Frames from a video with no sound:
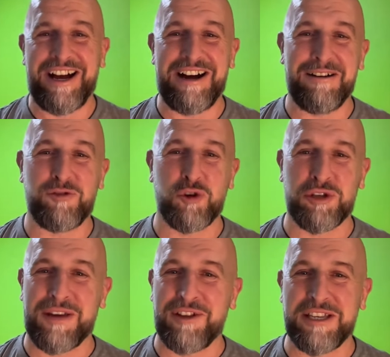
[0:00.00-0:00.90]
George
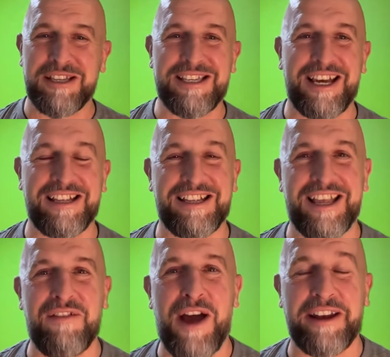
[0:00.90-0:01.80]
Skivington said
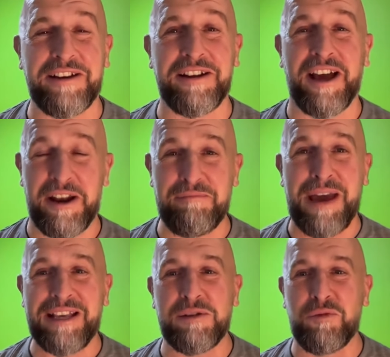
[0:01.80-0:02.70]
they've had an
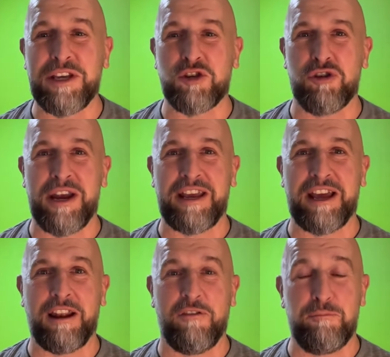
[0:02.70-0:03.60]
amazing week's
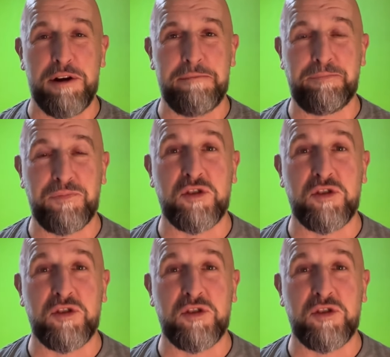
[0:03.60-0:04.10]
training at Loughborough,